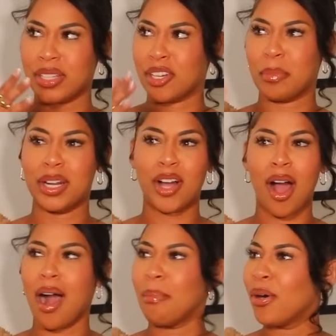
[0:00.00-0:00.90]
he took me to
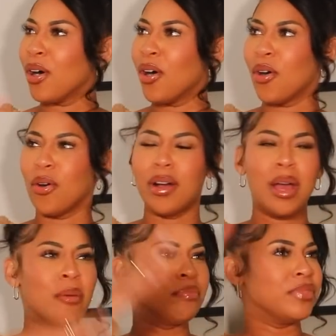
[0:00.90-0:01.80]
Cabo,
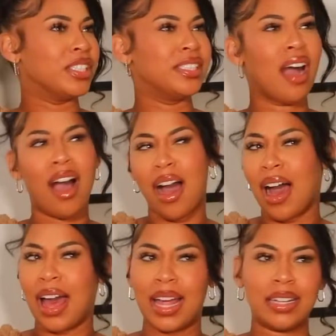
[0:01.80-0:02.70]

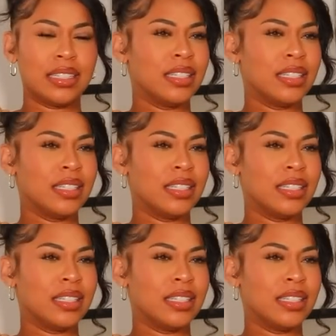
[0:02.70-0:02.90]
yacht,